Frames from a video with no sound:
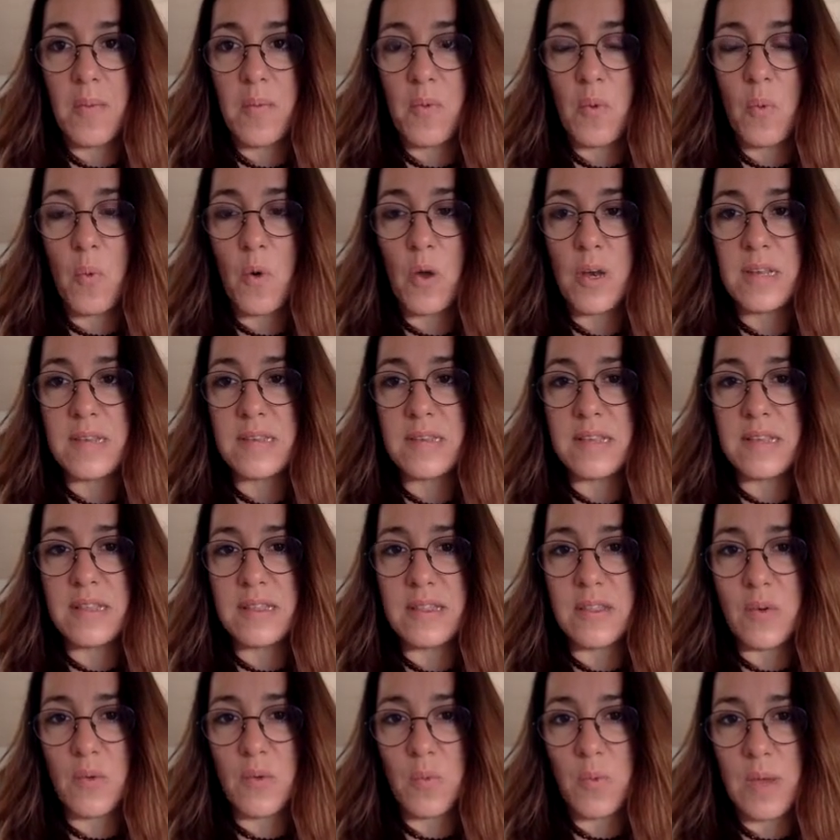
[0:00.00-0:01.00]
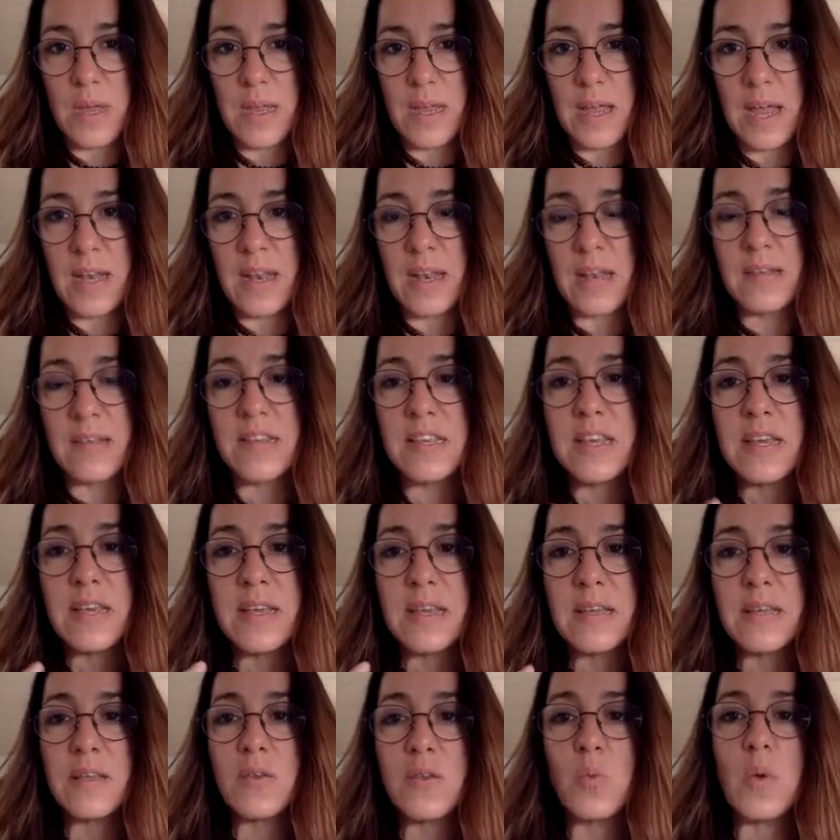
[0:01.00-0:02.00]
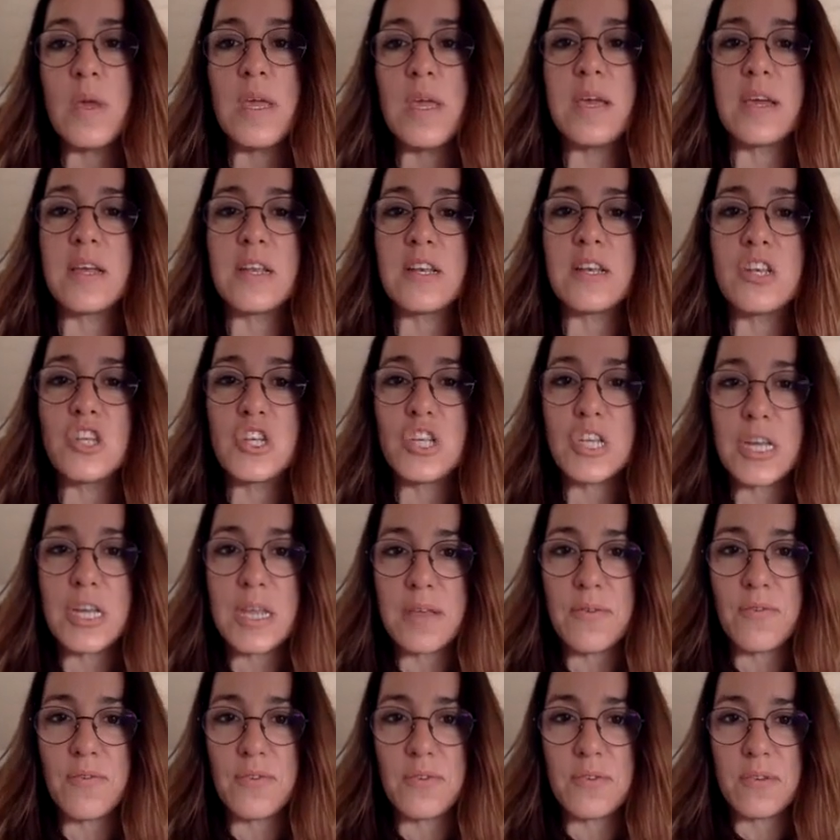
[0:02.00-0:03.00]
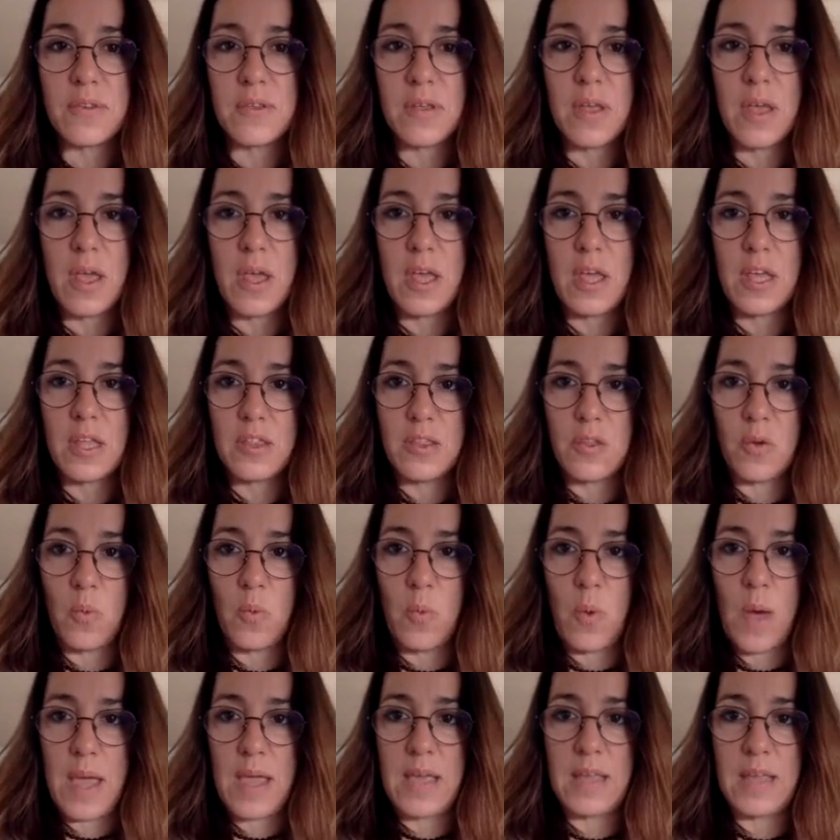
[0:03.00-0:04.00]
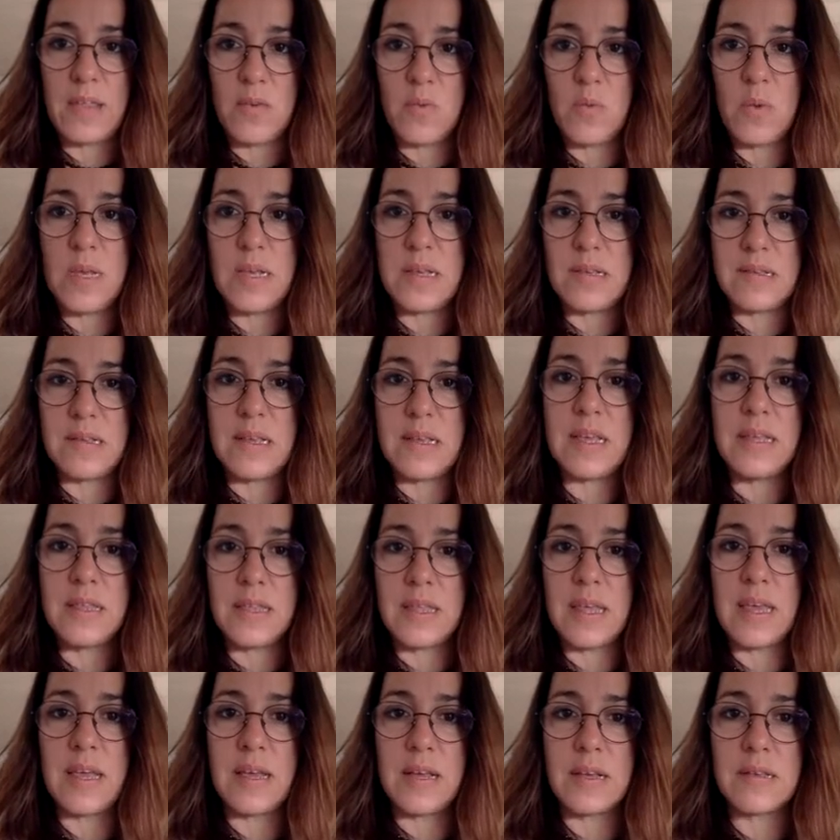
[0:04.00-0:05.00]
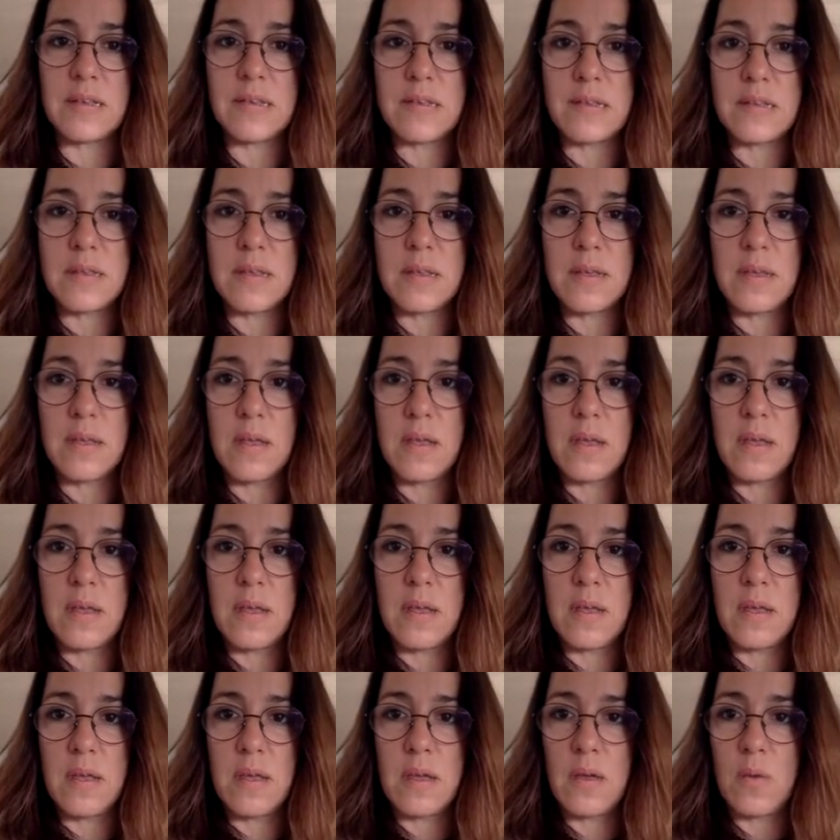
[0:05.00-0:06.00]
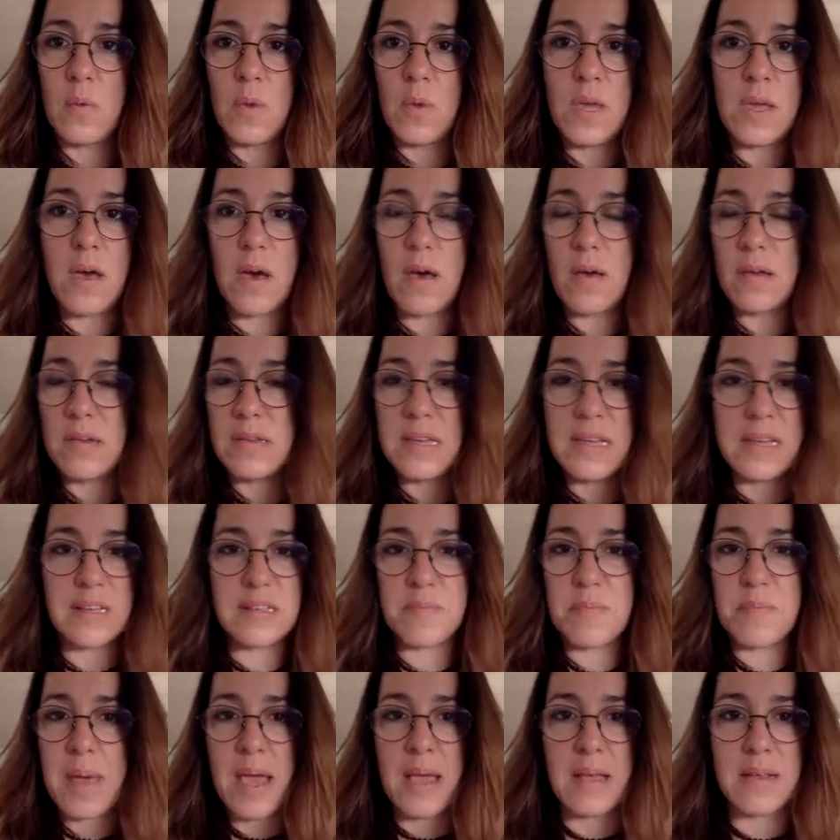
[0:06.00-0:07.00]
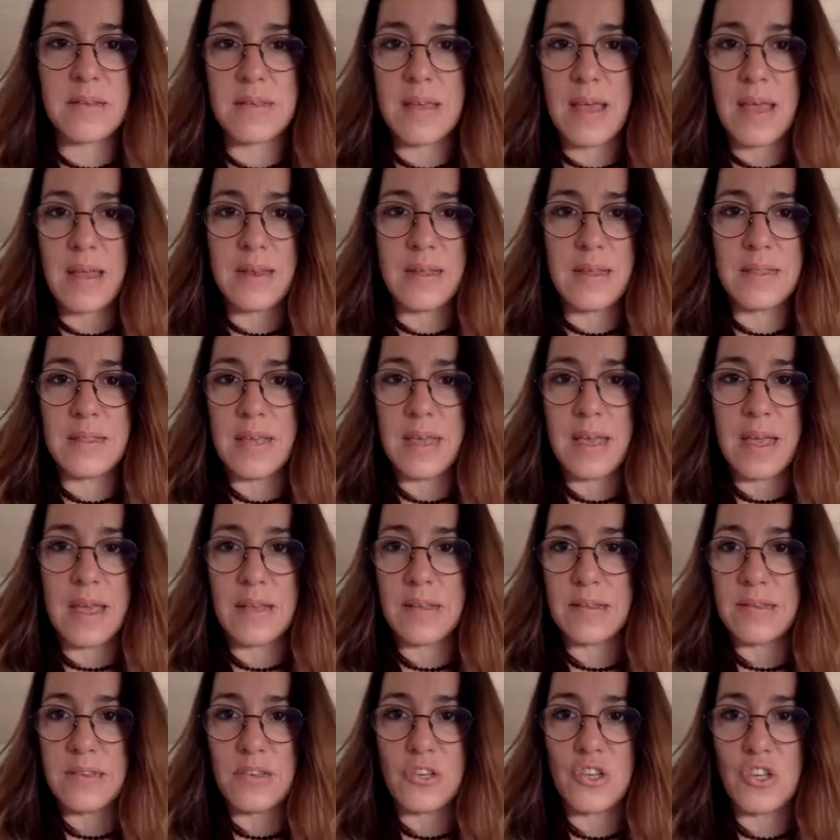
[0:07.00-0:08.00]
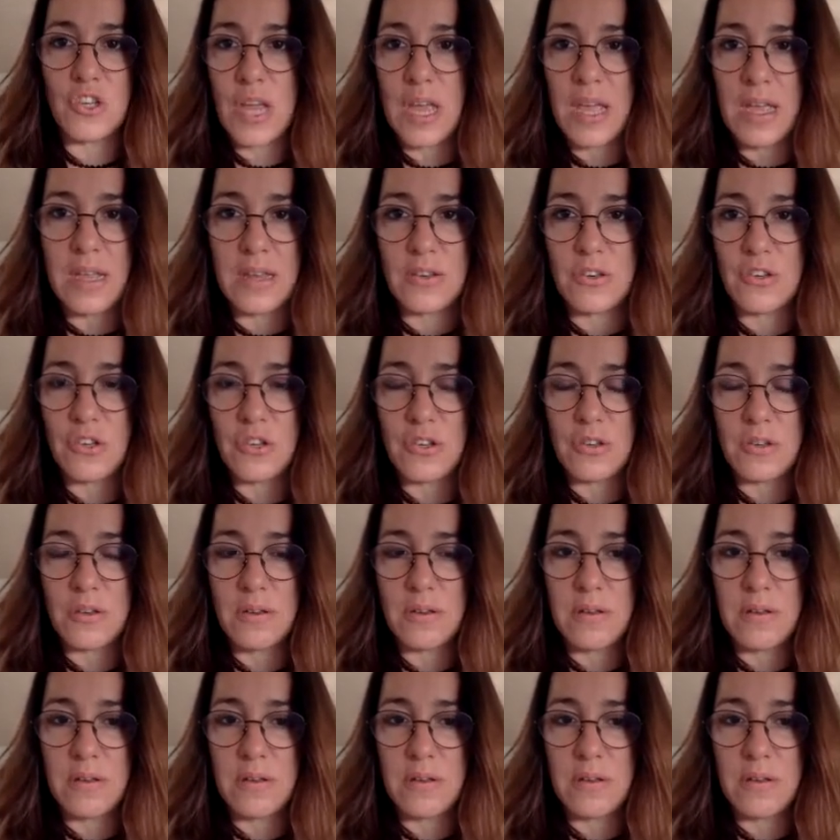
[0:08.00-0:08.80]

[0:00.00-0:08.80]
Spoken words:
What is it that and until we can shift the way that we see things, we can't expect anything else to change.